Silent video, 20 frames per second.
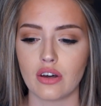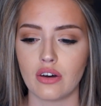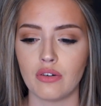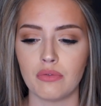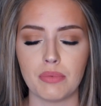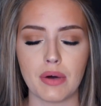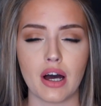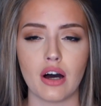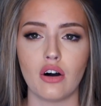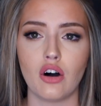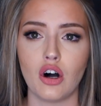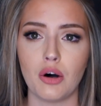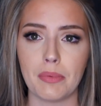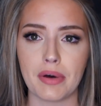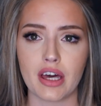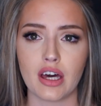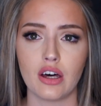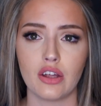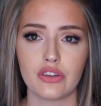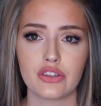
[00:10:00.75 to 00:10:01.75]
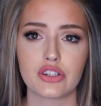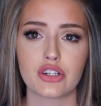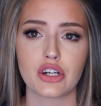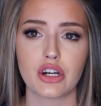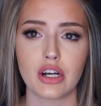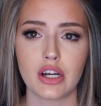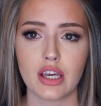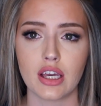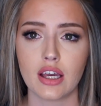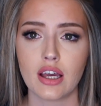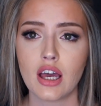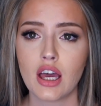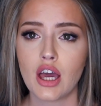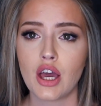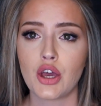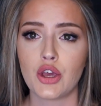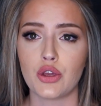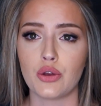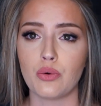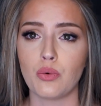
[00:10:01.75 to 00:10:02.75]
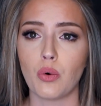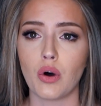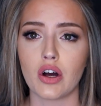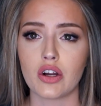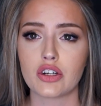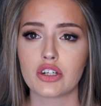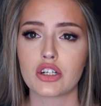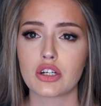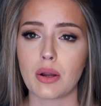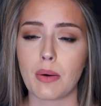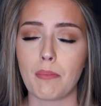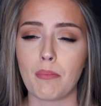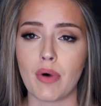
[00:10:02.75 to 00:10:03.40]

about all my health journey, you watched